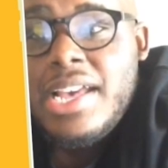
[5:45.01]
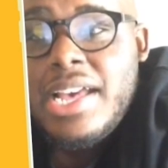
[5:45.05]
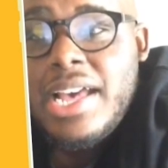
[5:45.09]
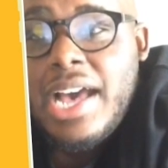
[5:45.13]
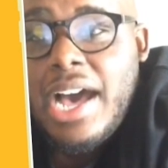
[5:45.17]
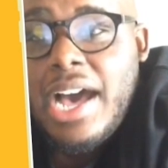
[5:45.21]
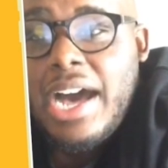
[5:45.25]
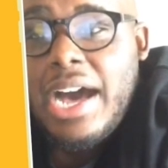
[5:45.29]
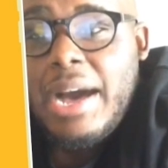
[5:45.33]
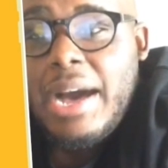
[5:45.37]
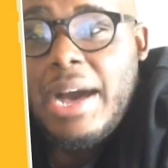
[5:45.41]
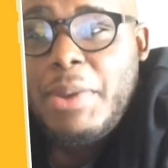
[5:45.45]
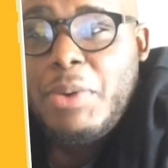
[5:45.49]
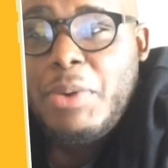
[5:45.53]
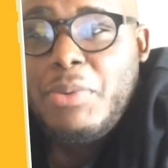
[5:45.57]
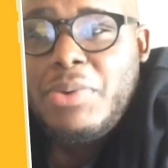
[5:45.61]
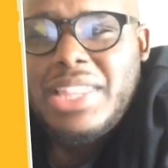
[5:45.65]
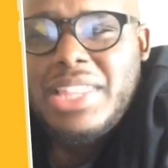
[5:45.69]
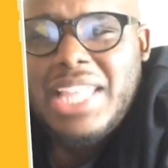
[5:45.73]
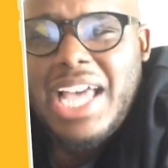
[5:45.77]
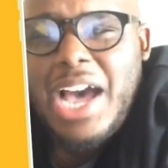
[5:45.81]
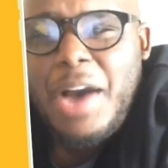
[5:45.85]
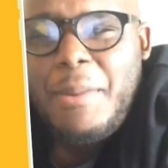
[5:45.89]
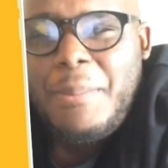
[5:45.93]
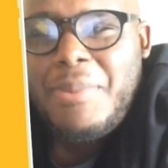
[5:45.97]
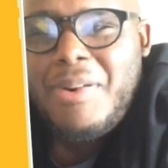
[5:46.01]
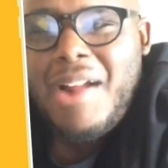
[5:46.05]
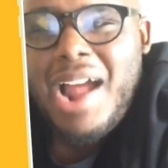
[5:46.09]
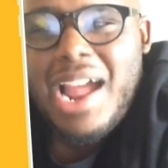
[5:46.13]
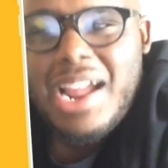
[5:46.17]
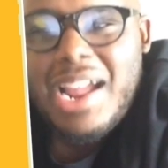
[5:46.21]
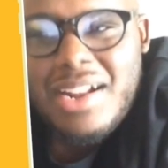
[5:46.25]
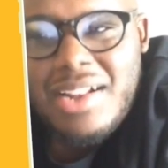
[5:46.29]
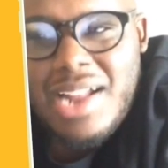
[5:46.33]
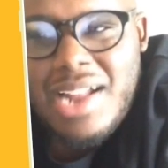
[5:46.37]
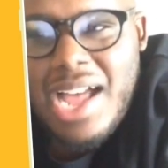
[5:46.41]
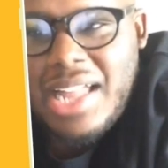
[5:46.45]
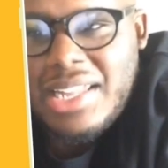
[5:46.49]
And without prior
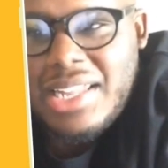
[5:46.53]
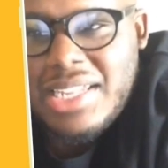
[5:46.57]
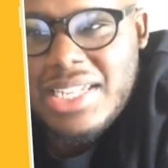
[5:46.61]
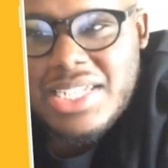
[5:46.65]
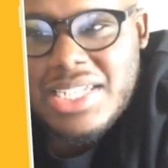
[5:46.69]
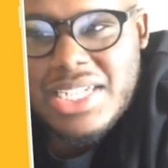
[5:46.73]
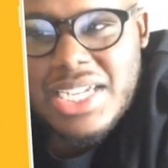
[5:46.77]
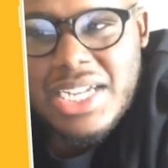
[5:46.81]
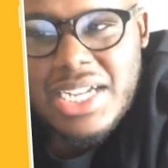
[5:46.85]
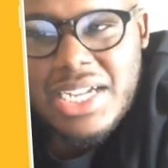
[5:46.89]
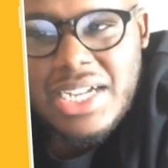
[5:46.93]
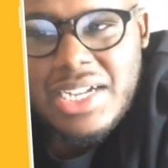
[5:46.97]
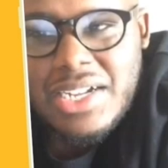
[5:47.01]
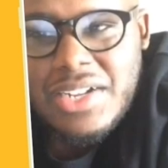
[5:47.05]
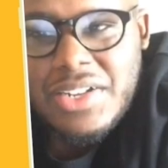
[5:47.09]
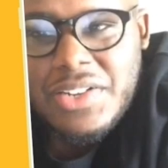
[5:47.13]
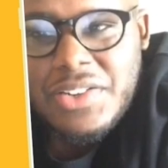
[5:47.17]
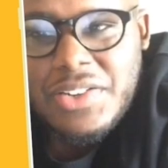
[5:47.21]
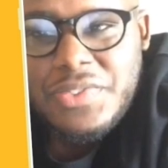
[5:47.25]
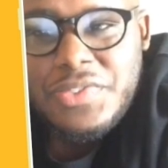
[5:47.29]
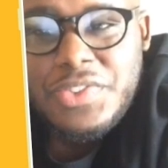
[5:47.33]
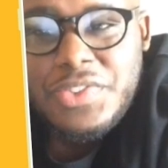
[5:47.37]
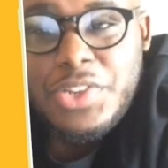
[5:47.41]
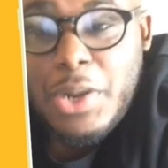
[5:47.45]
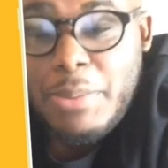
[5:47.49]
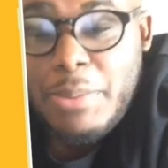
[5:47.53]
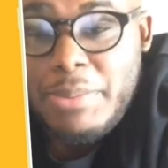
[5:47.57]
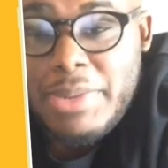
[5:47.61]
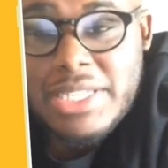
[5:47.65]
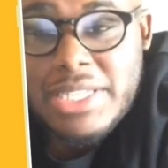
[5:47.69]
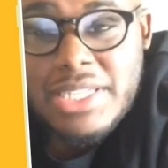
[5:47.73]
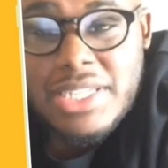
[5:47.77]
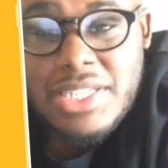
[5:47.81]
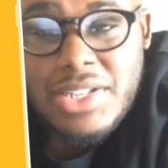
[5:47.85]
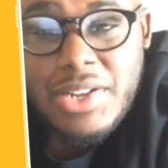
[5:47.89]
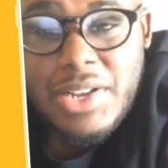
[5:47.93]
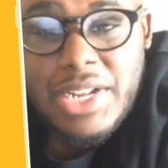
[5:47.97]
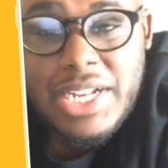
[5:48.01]
knowledge of your
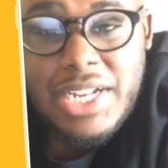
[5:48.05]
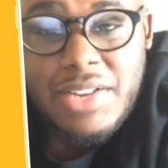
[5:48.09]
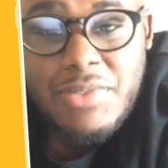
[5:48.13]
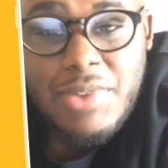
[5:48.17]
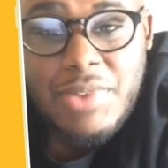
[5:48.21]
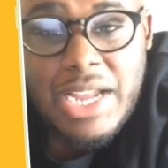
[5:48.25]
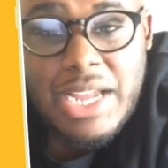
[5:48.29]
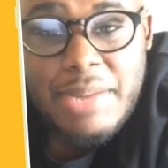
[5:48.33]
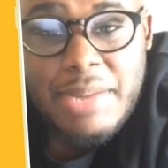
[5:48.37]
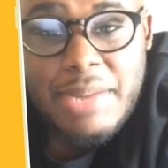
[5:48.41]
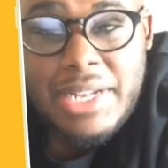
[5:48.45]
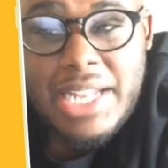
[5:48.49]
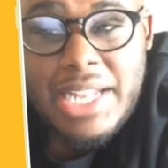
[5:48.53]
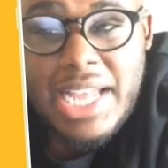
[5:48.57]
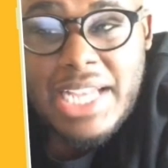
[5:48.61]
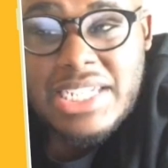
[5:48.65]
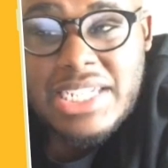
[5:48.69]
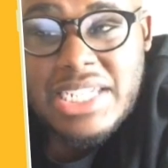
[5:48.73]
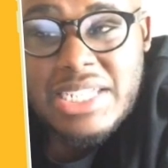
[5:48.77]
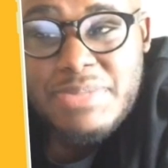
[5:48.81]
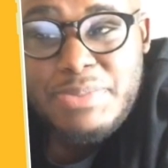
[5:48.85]
business or any recommendations,